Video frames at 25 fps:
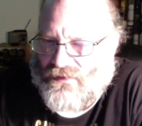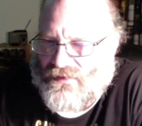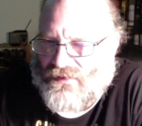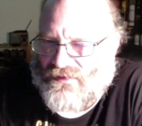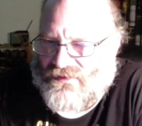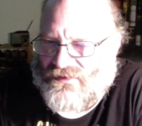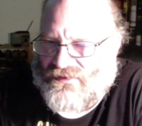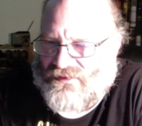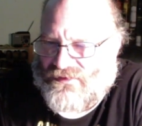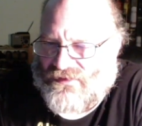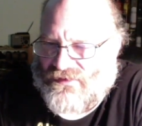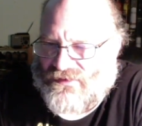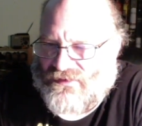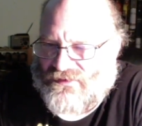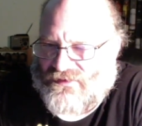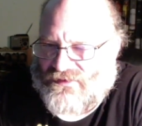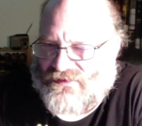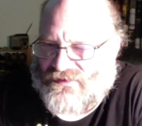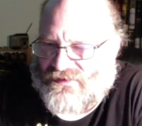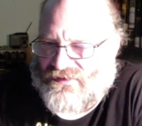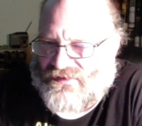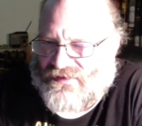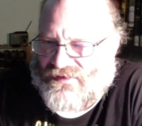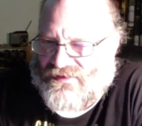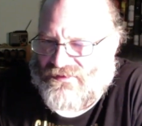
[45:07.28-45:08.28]

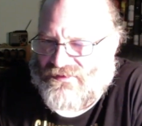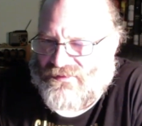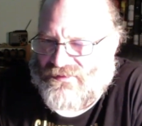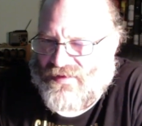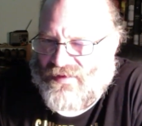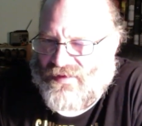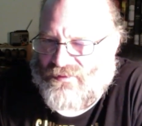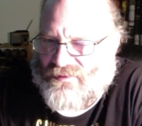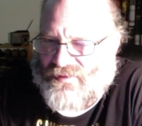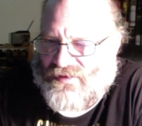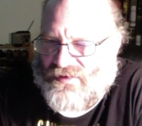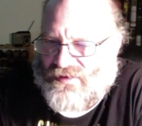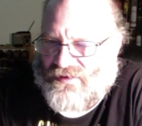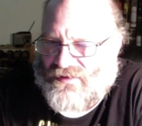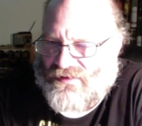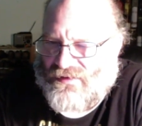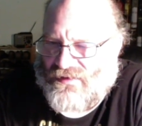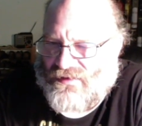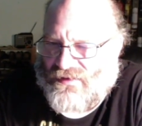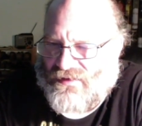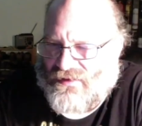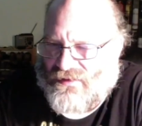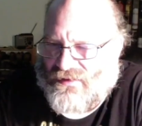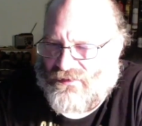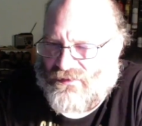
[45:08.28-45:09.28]
Sneerson says maybe.
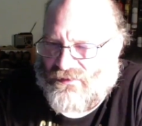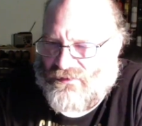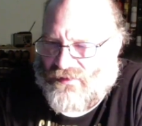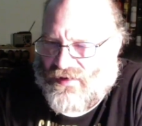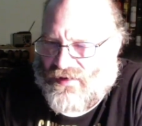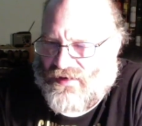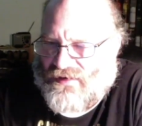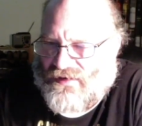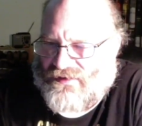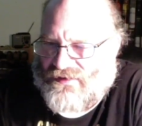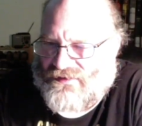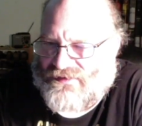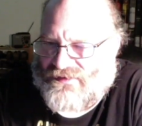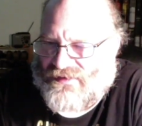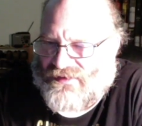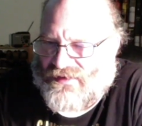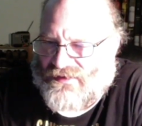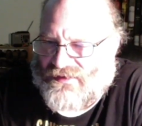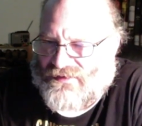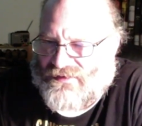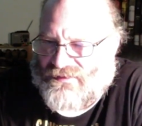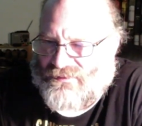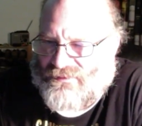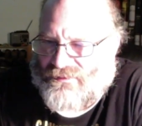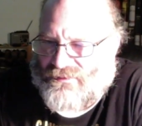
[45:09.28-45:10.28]
Ryan
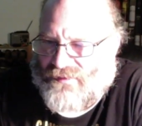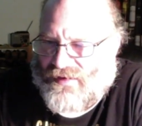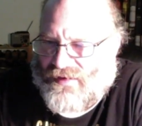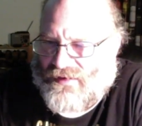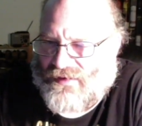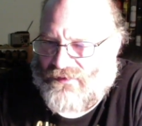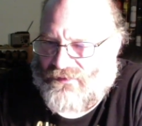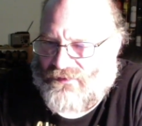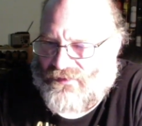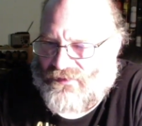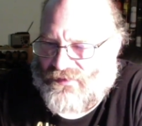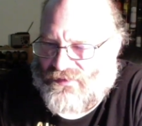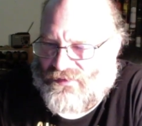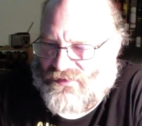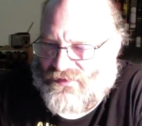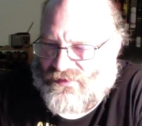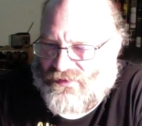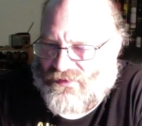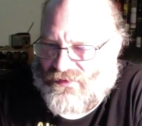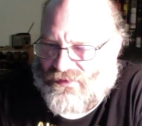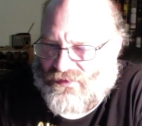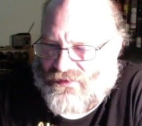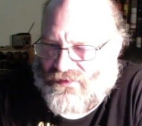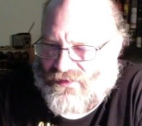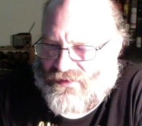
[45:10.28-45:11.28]
says man for
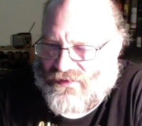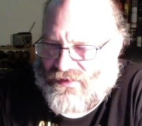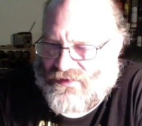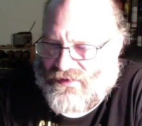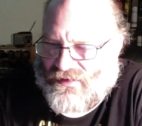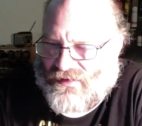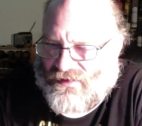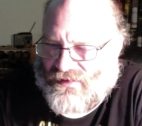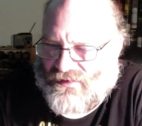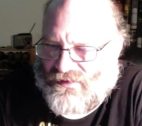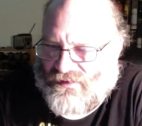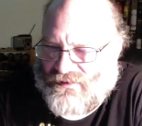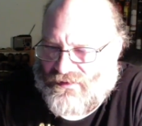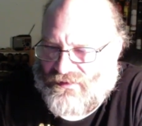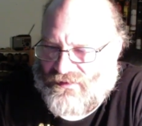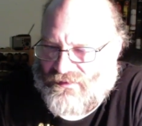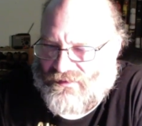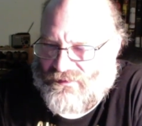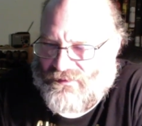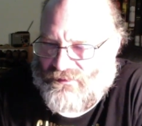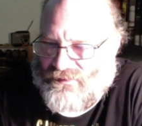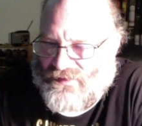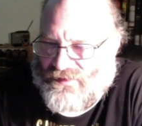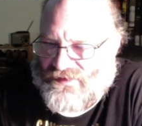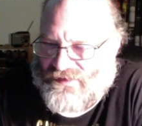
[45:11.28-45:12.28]
sure, and
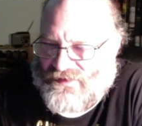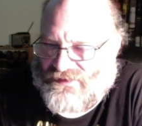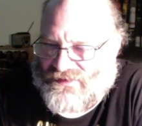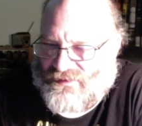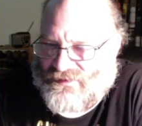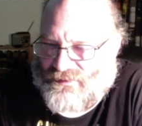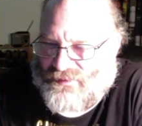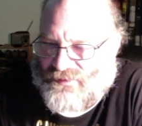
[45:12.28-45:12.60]
Mr.